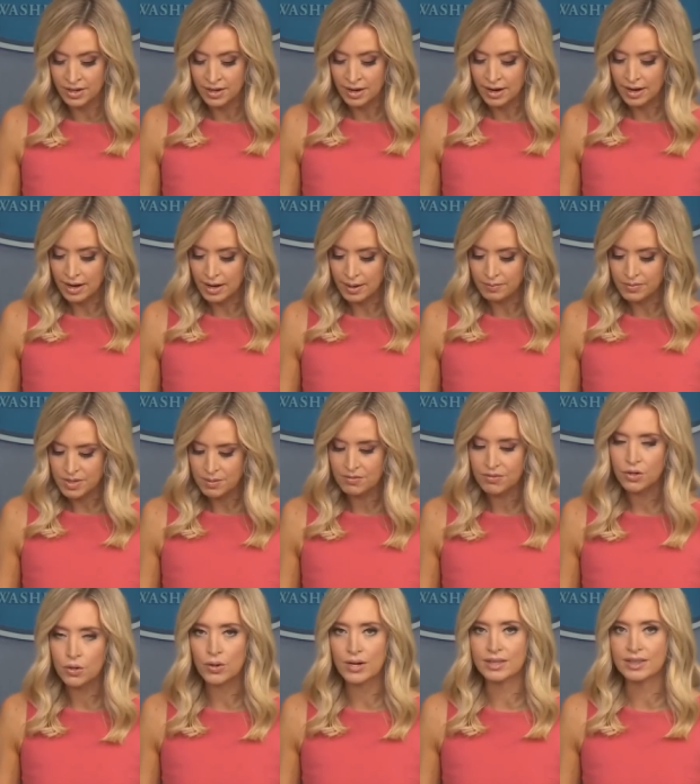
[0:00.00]
um, some of the
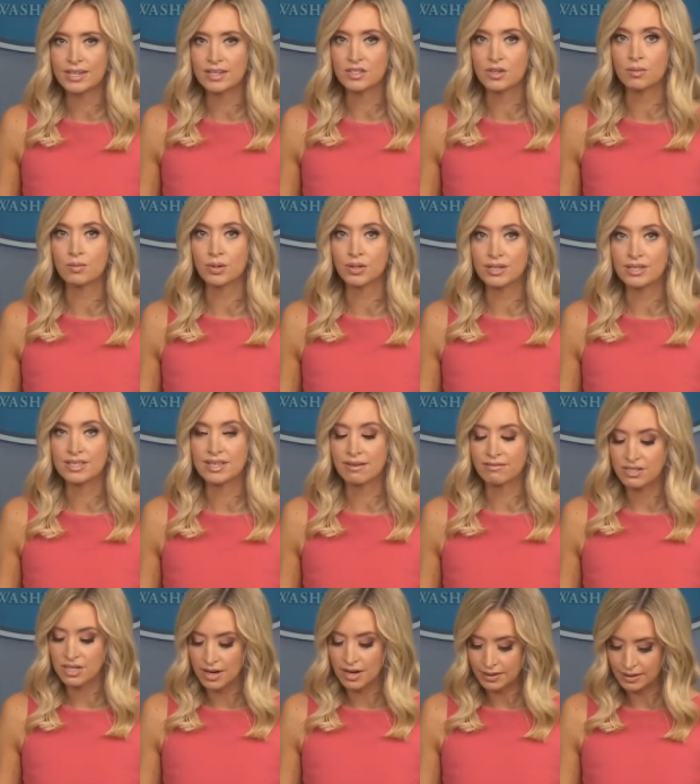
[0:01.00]
great things our police have
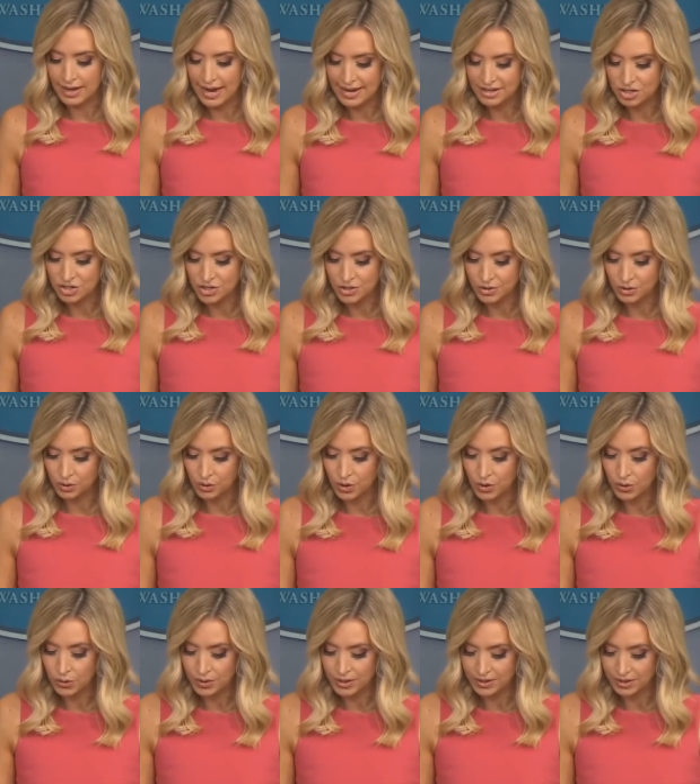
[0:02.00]
done last year
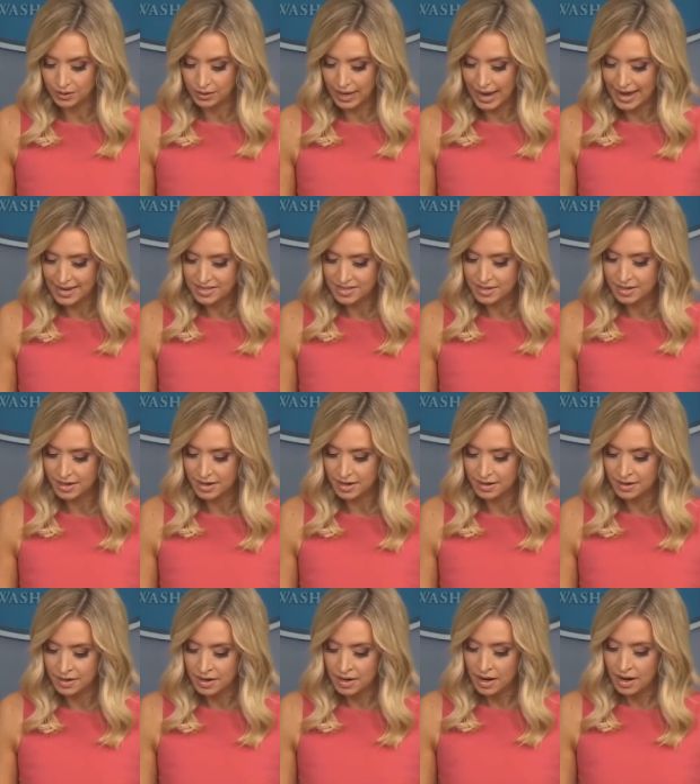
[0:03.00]
alone. In Alaska,
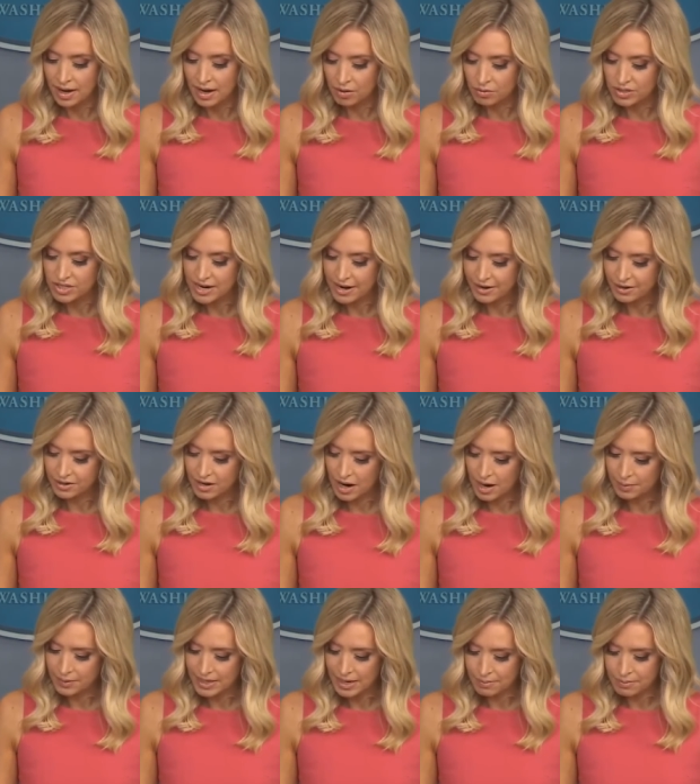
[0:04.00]
uh, retired
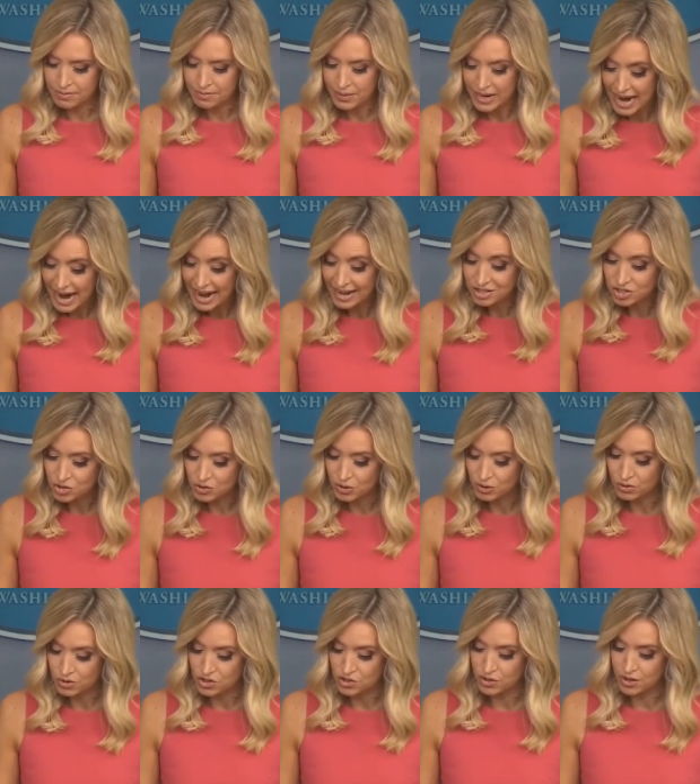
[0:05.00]
cop Kim Castro
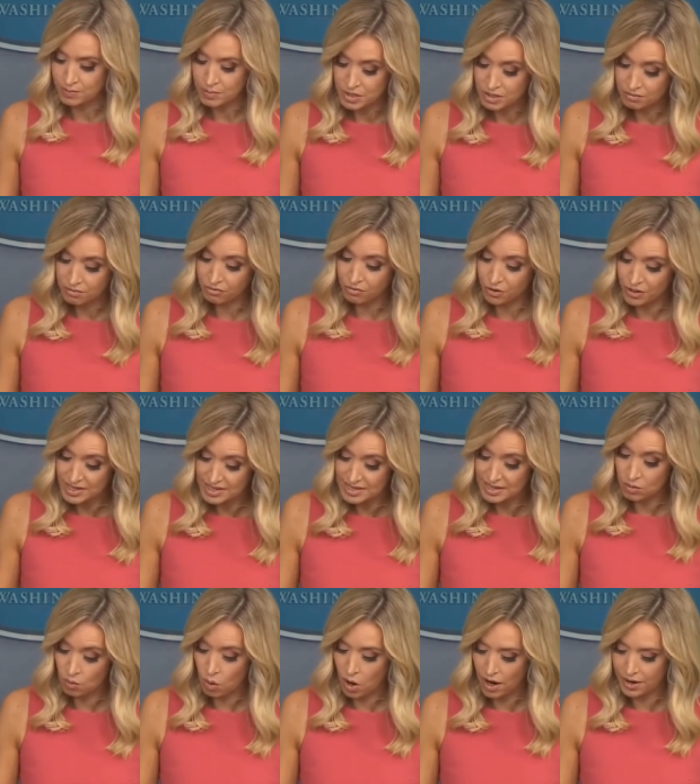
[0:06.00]
jumped in
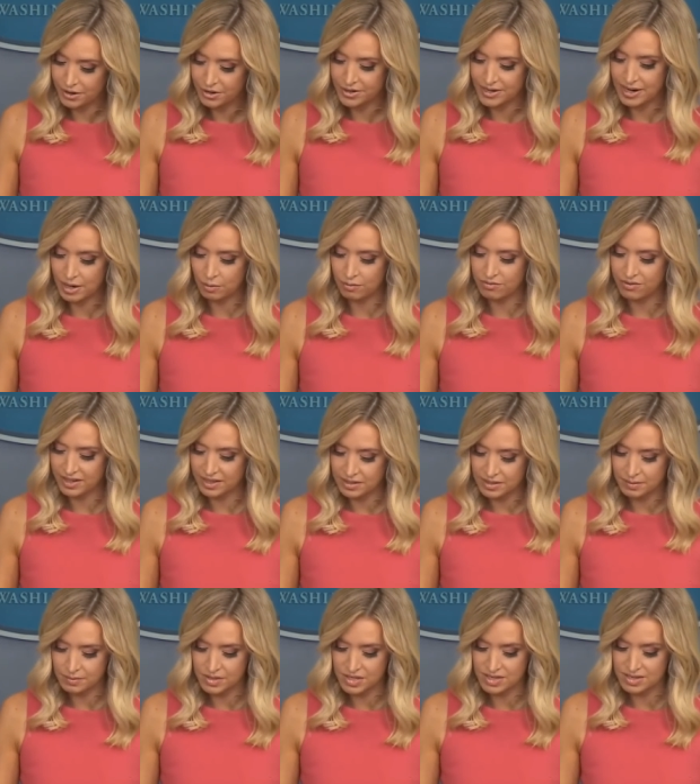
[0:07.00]
freezing water to help
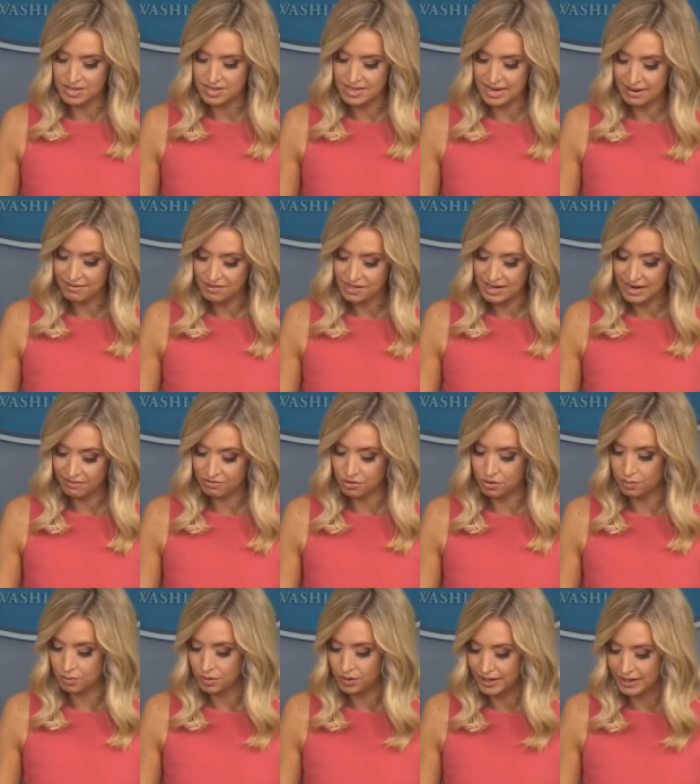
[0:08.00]
victims to safety after a
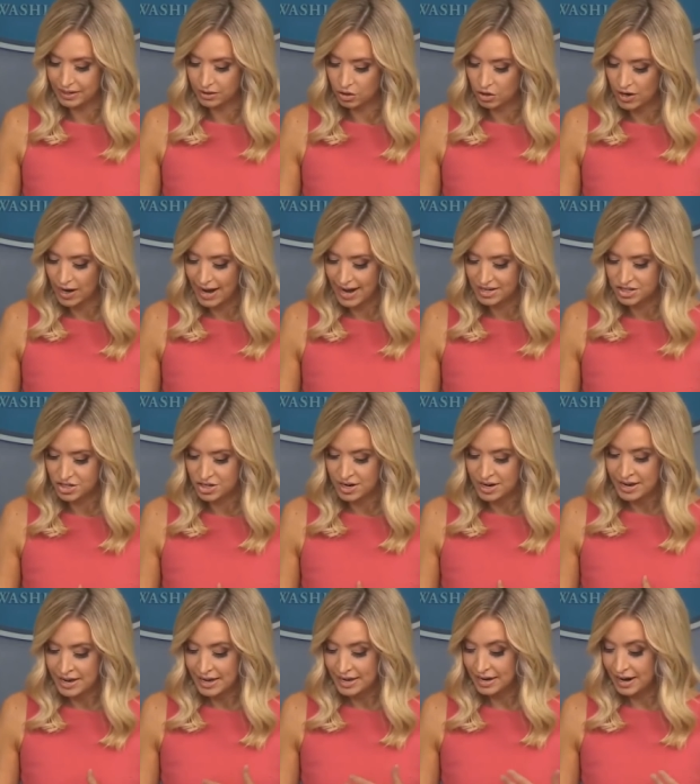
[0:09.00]
plane crash.
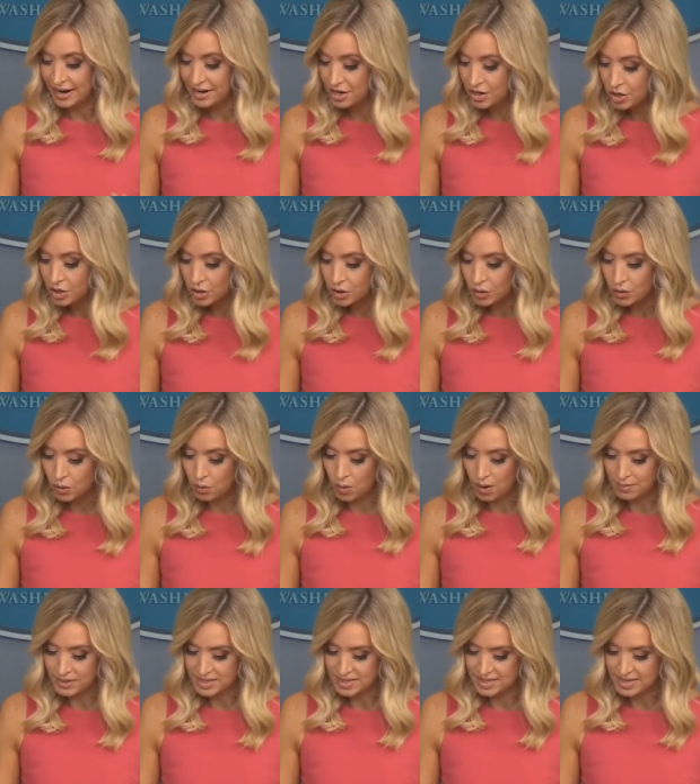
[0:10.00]
In Idaho, a
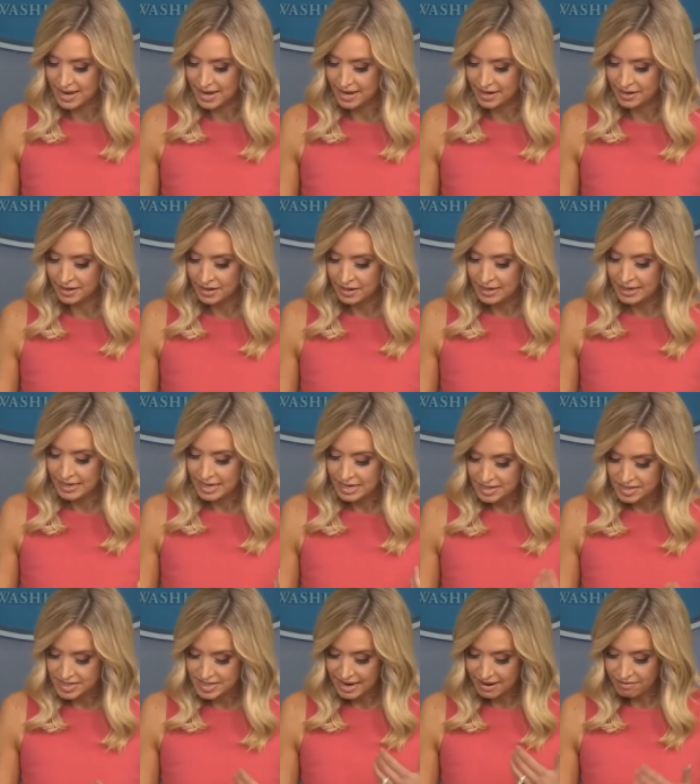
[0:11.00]
woman said, He
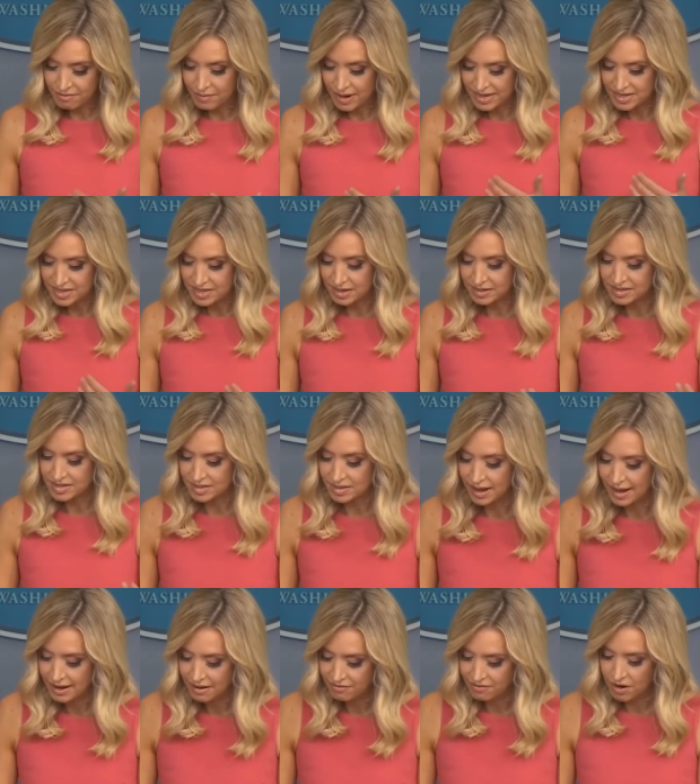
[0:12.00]
saved my son's
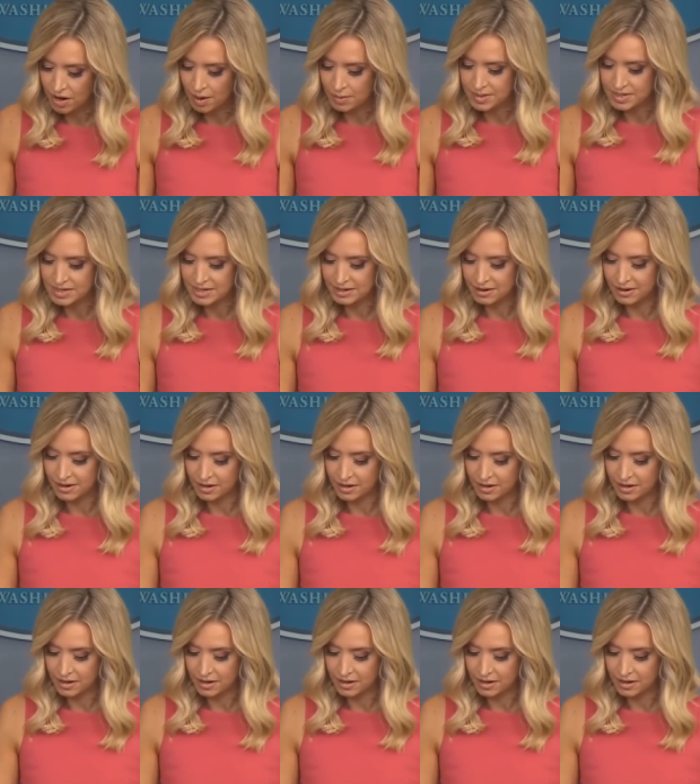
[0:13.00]
life, commenting on a